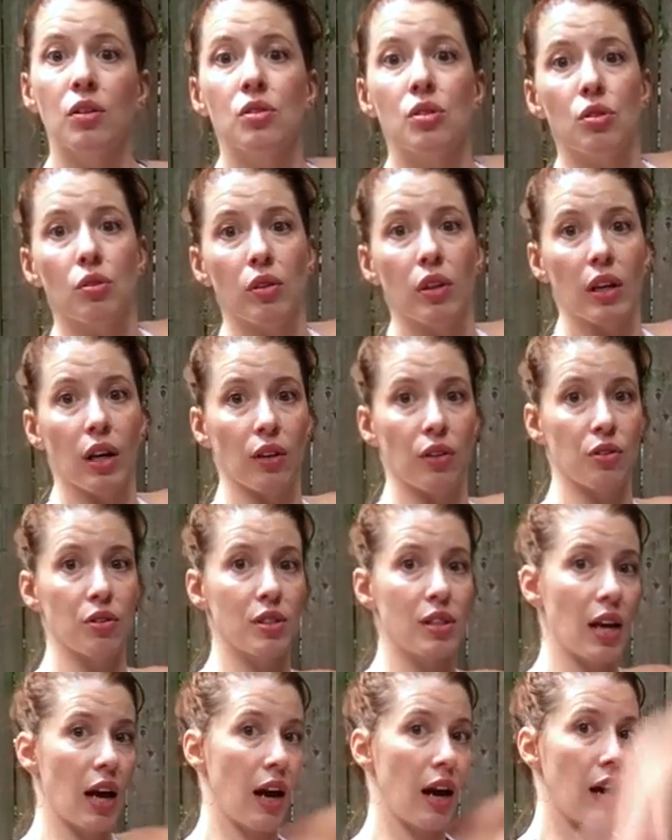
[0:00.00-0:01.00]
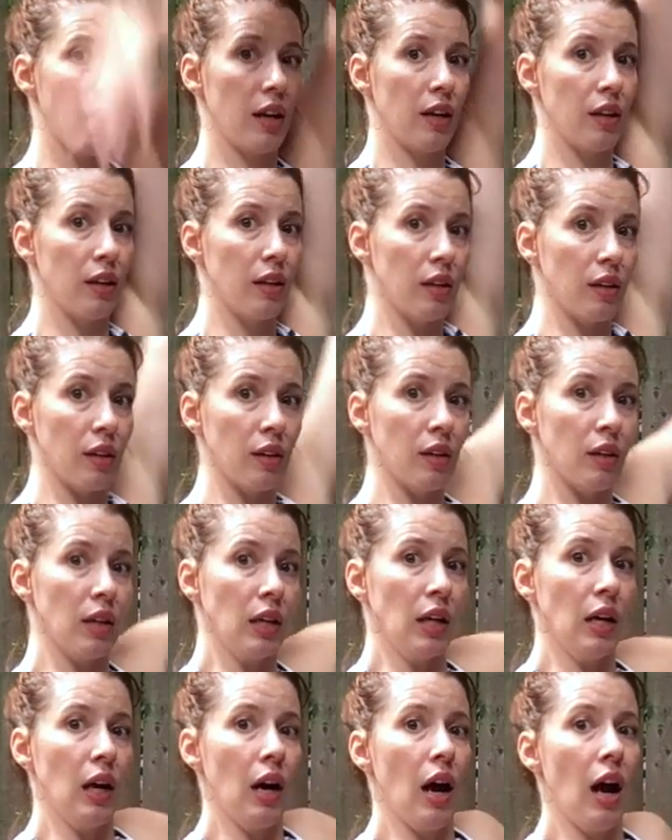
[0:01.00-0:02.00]
do the other side
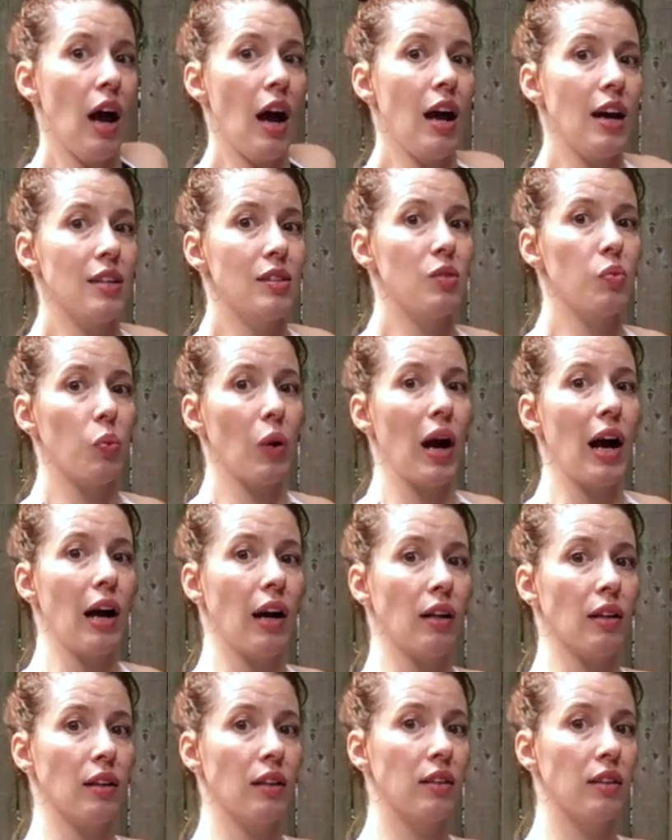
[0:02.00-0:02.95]
as well,